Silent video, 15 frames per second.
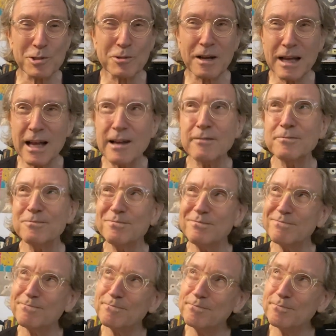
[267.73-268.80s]
have
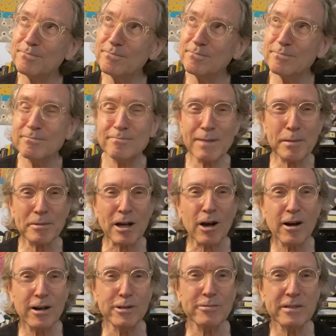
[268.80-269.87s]
maybe
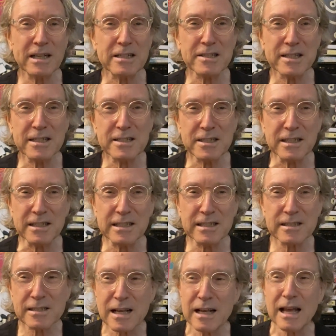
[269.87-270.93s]
100
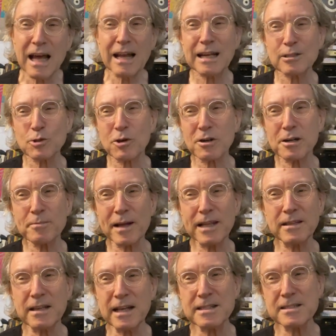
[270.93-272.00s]
SACDs. And I'll talk about
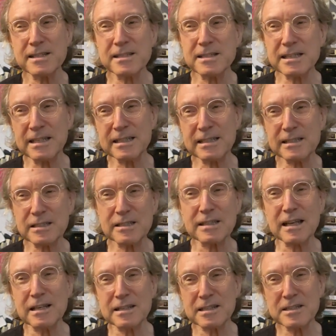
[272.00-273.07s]
the SACDs
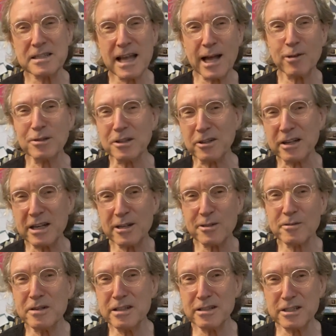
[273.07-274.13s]
sound later
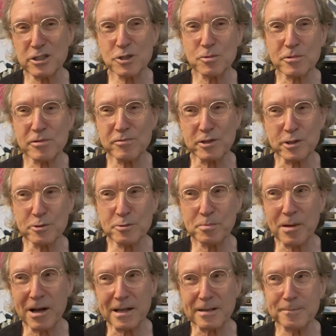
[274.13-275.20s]
in this review,
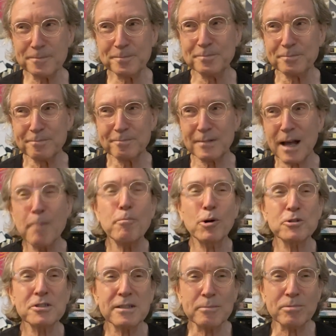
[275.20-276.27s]
but I
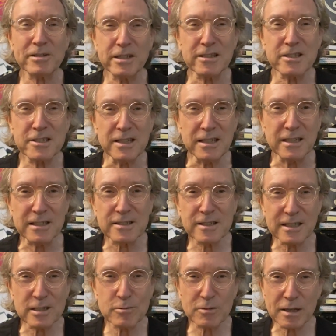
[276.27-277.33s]
mostly played CDs.
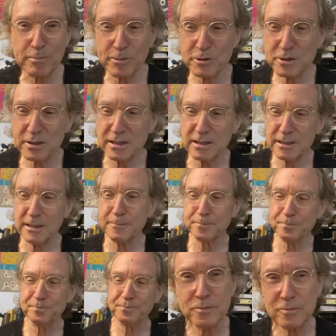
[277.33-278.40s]
That's what I mostly did.
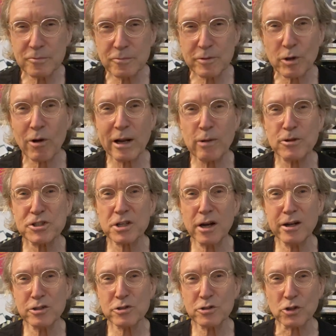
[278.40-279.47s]
Regarding what's
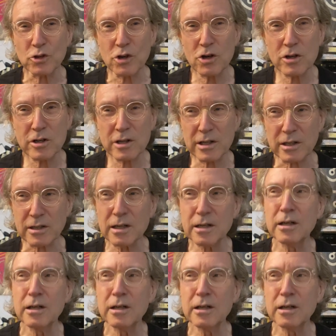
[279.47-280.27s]
under the hood,